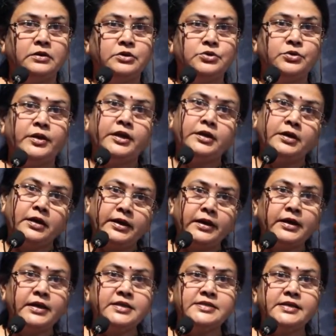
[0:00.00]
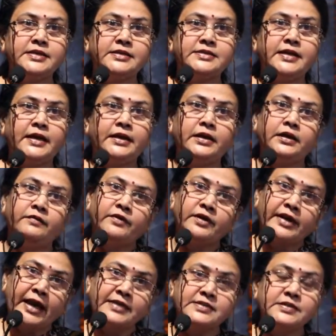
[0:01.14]
So it clearly says that if a
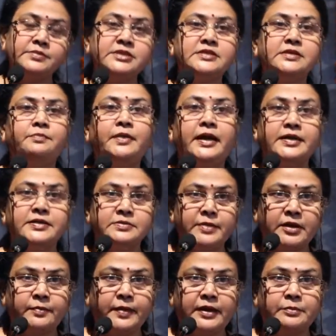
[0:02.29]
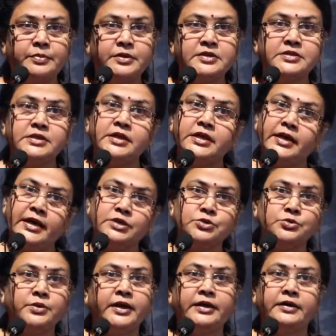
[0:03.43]
taxable supply is made by a person, he has
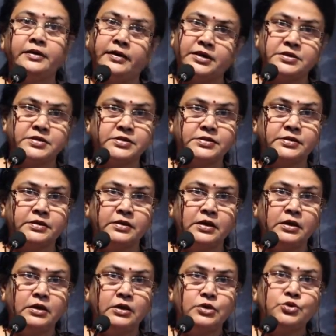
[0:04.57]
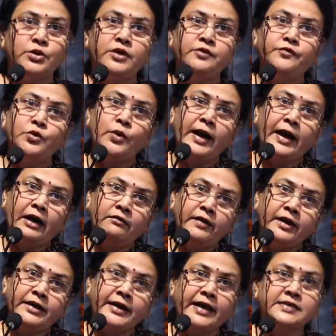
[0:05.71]
to get registered. So if you have
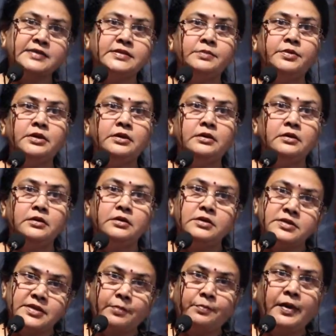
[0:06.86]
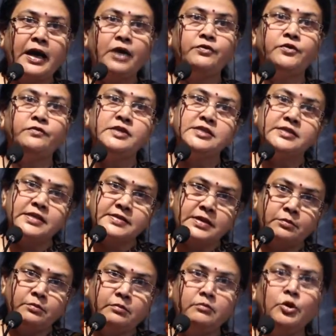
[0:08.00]
a taxable supply, even say
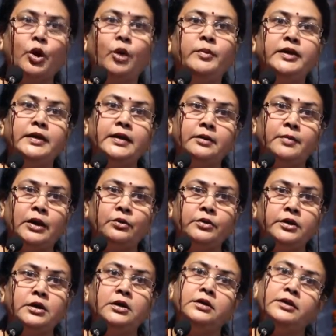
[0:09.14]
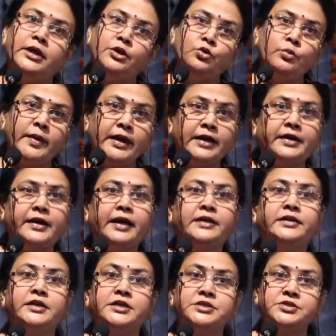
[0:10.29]
some nominal amount, then you may attract
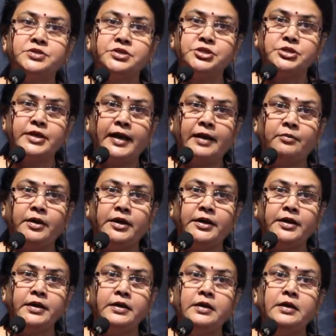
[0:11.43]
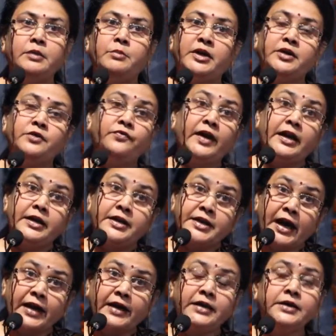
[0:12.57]
the registration liability. But if
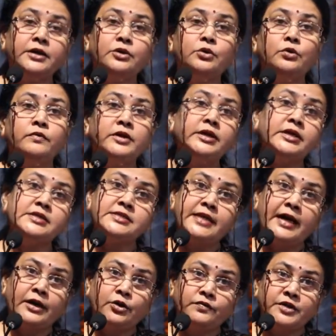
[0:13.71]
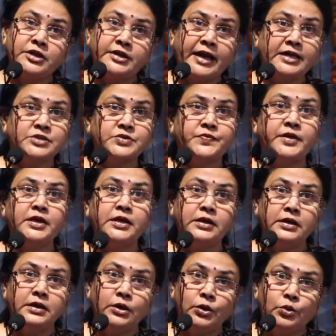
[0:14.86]
entire turnover is that of the tax-free
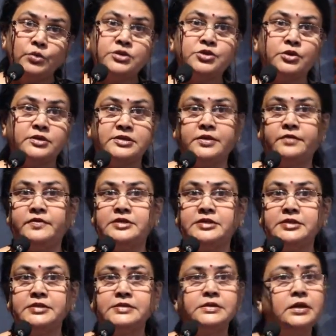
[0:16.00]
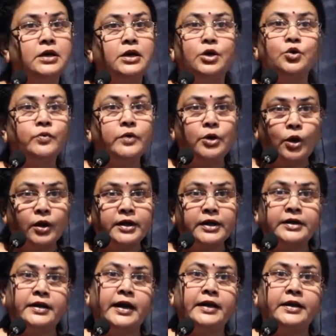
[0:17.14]
goods or services, you will not
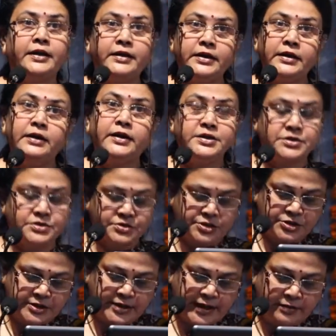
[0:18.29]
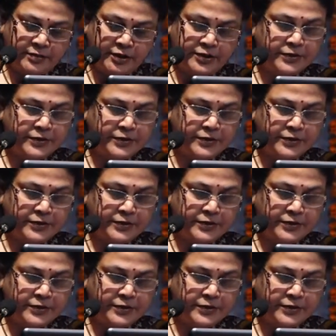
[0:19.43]
attract any registration liability.